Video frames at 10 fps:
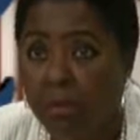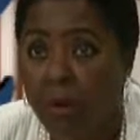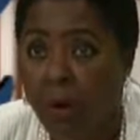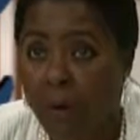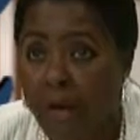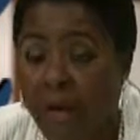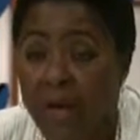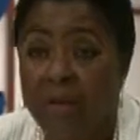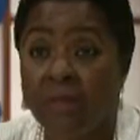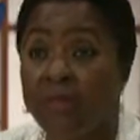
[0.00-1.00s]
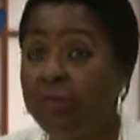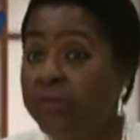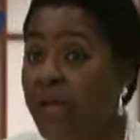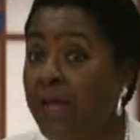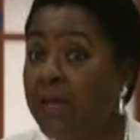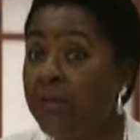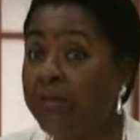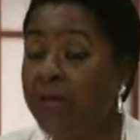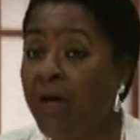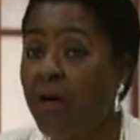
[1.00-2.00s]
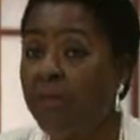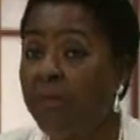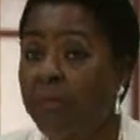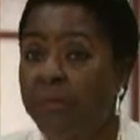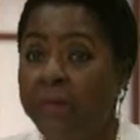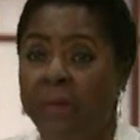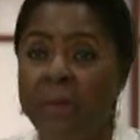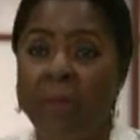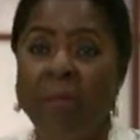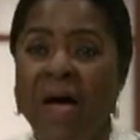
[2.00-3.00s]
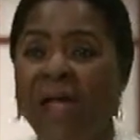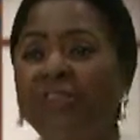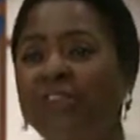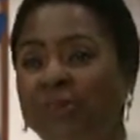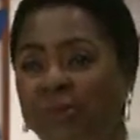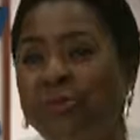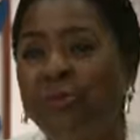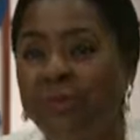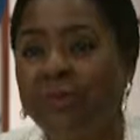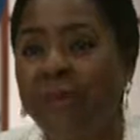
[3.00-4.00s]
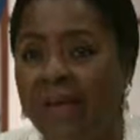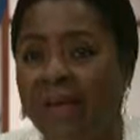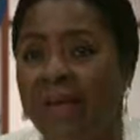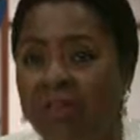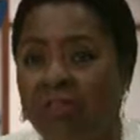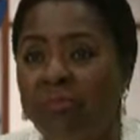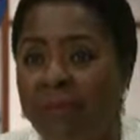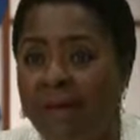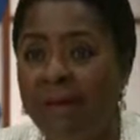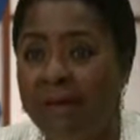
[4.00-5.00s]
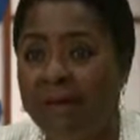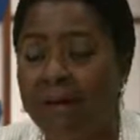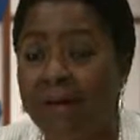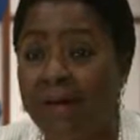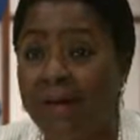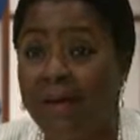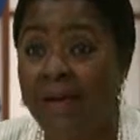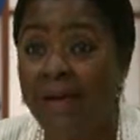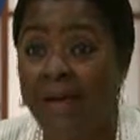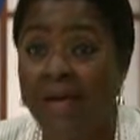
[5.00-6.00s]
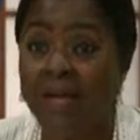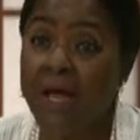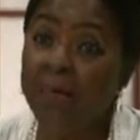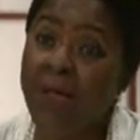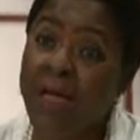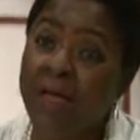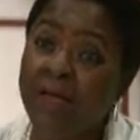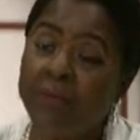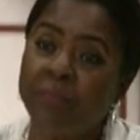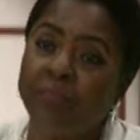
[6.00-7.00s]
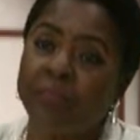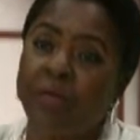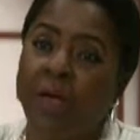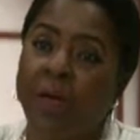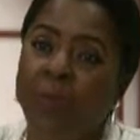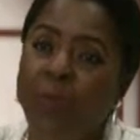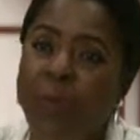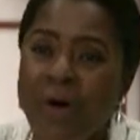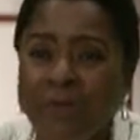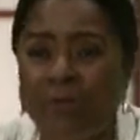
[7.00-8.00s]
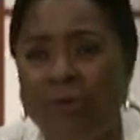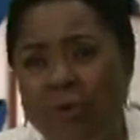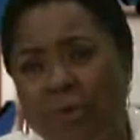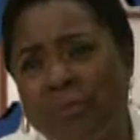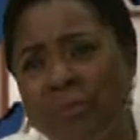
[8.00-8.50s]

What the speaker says: okay? Then you say to yourself, my children will take care of me. And I'm like, what form of